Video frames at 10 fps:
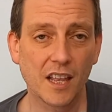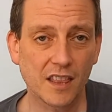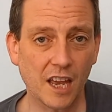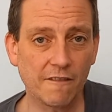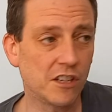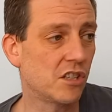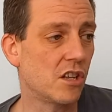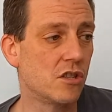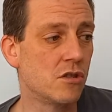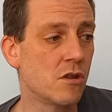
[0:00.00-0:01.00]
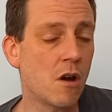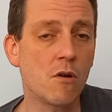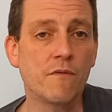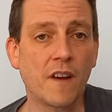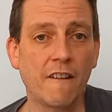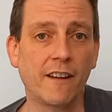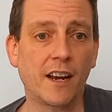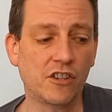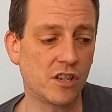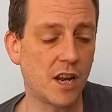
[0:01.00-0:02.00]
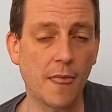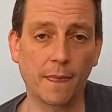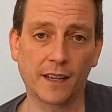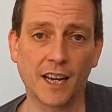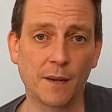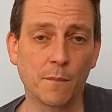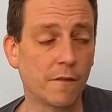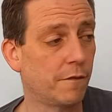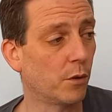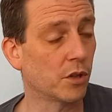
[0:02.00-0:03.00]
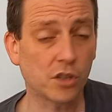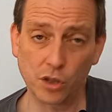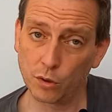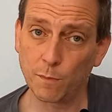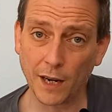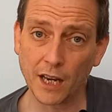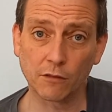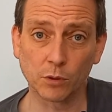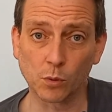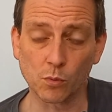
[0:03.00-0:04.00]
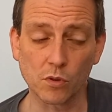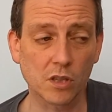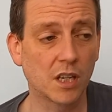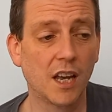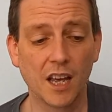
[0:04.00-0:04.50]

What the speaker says: There is no variation in the game for the 2-player rules.